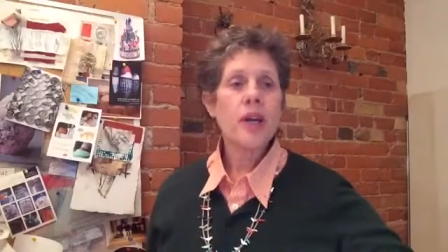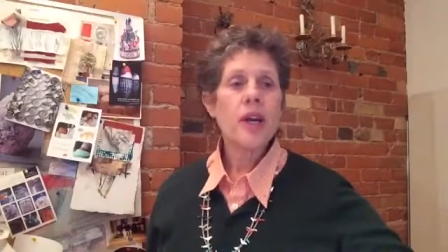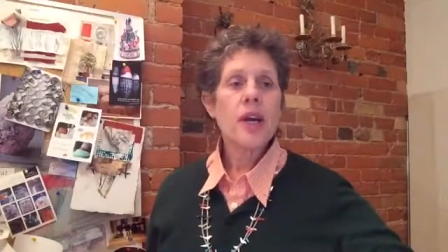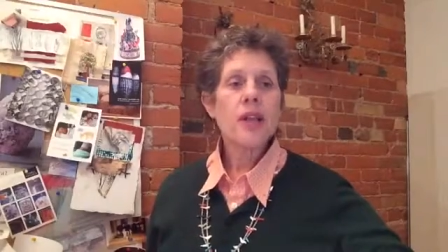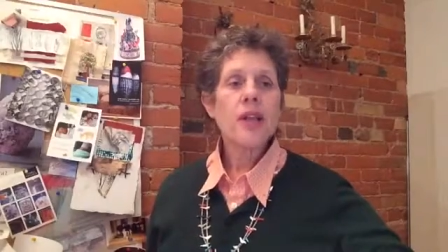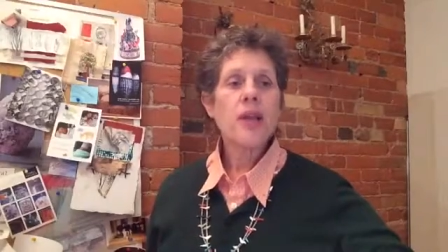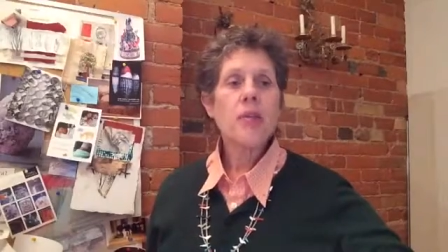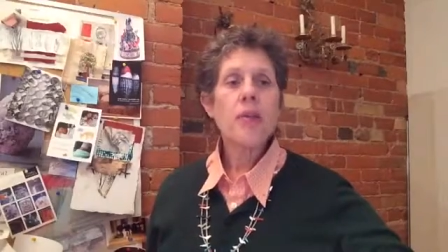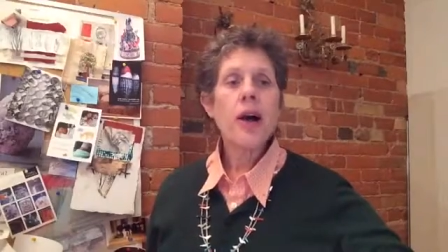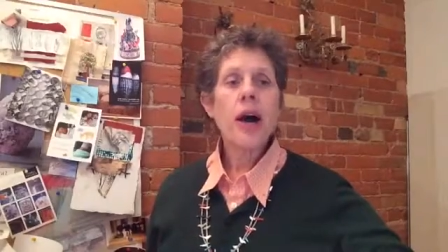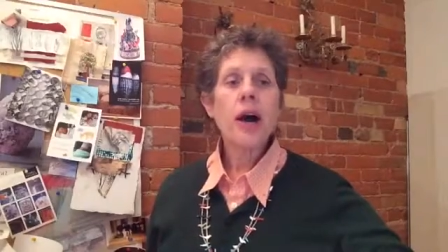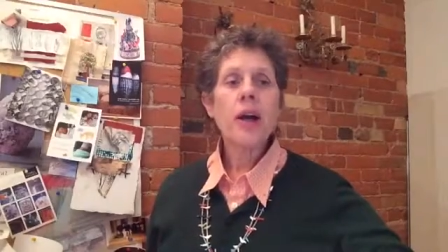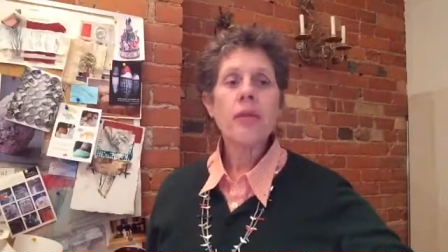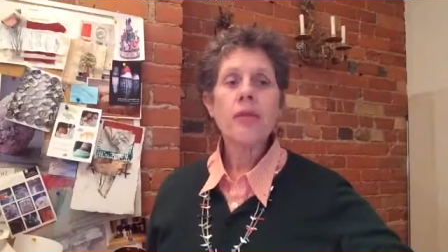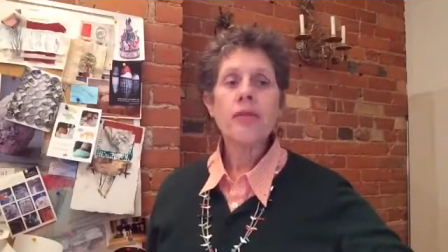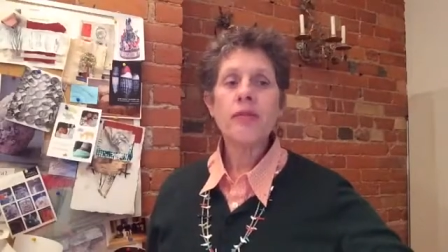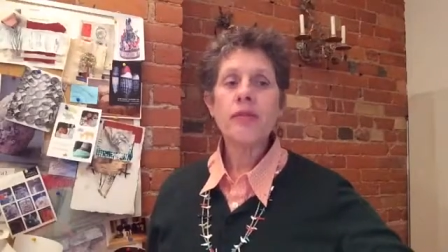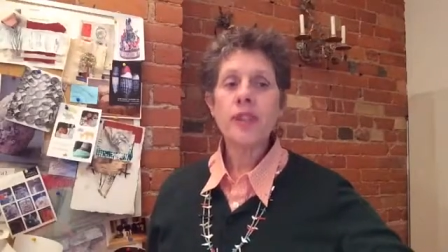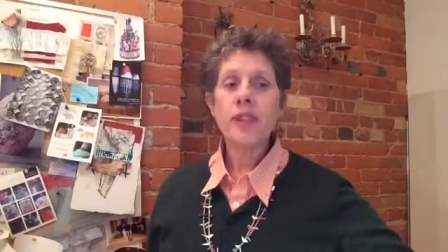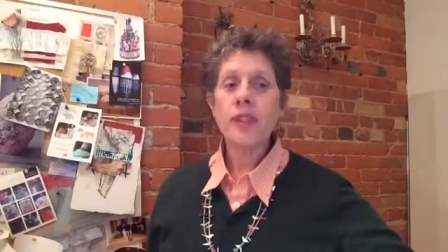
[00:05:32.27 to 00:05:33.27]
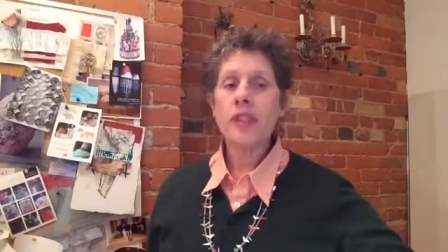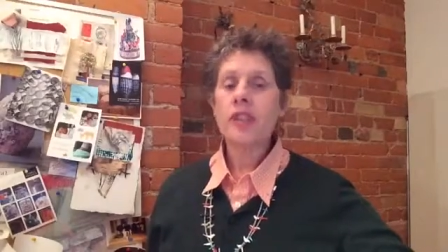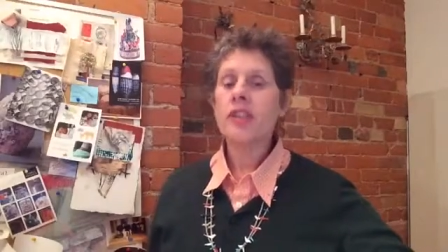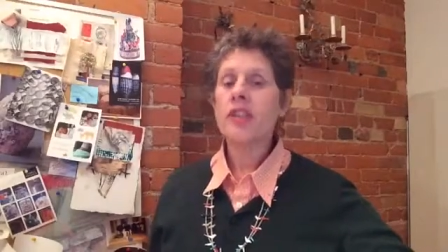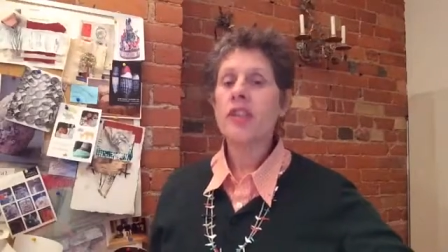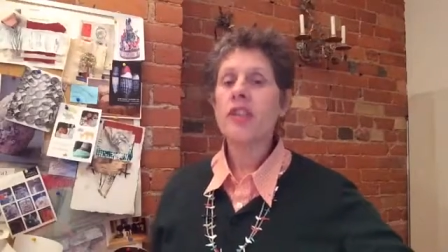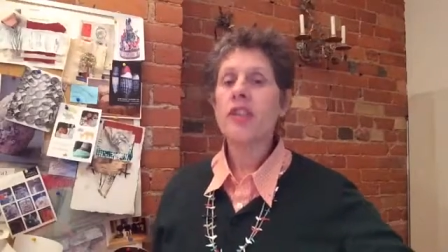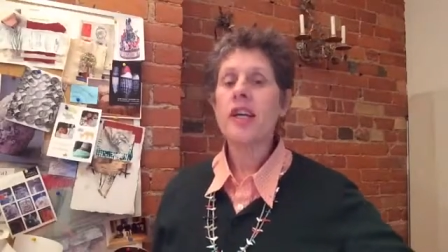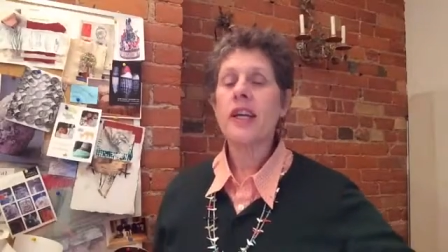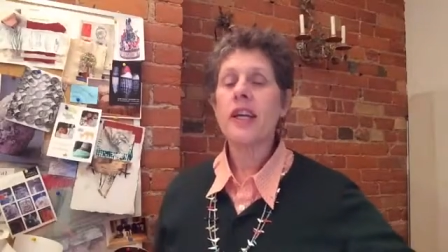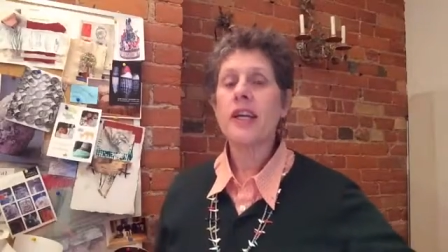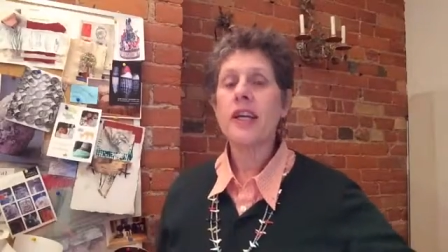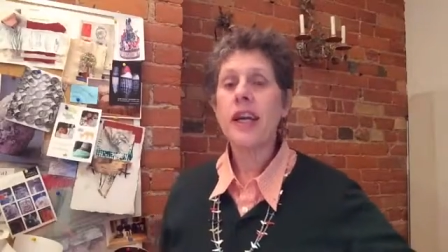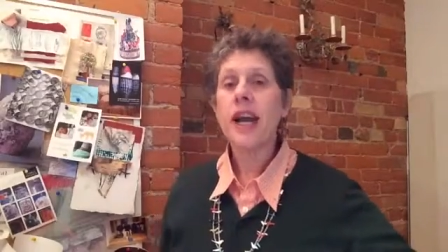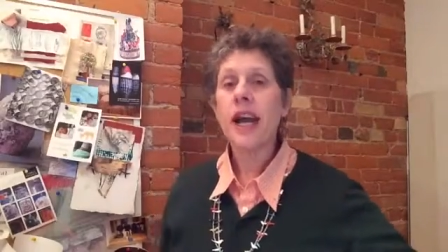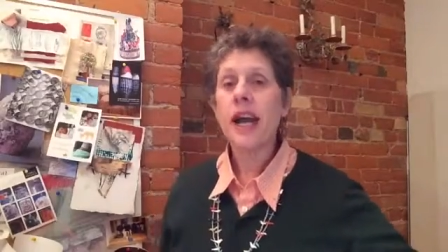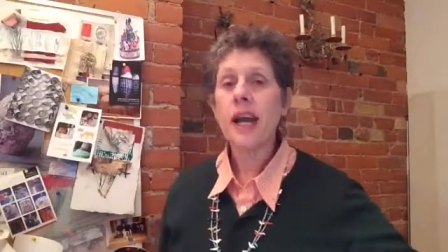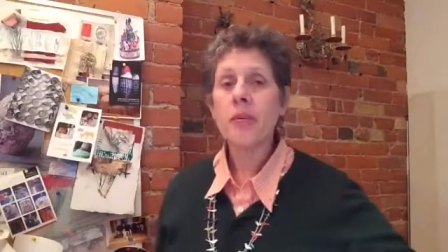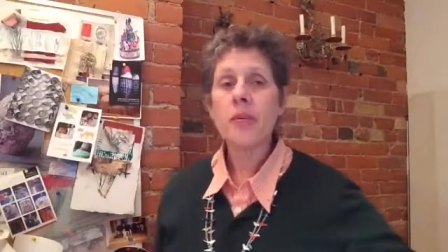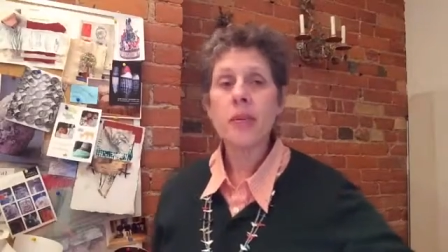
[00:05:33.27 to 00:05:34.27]
The amalgam fillings contain
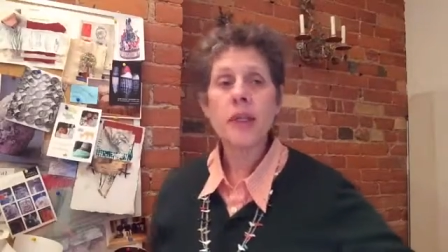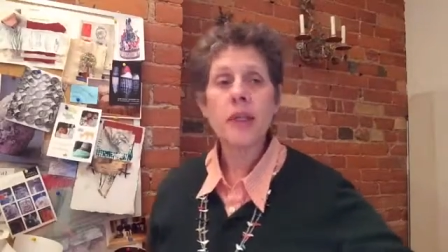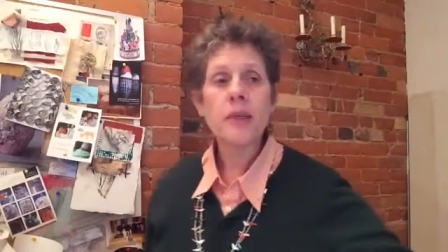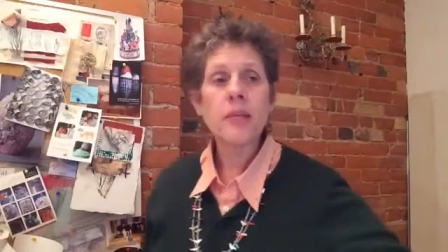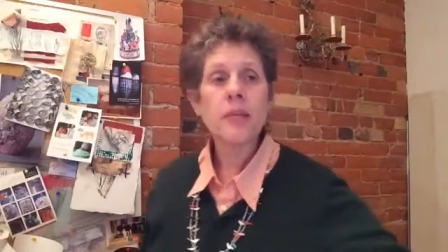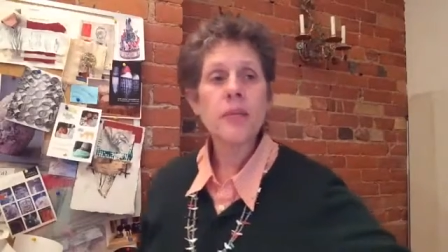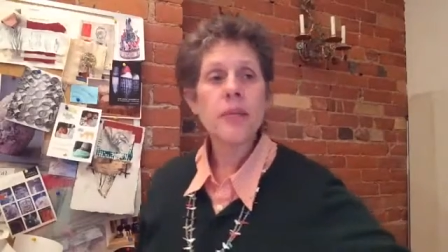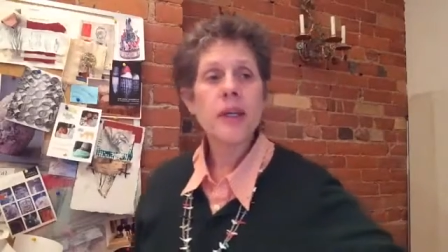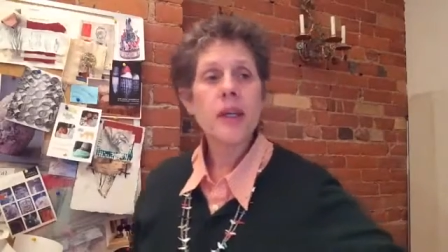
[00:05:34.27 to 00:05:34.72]
cadmium,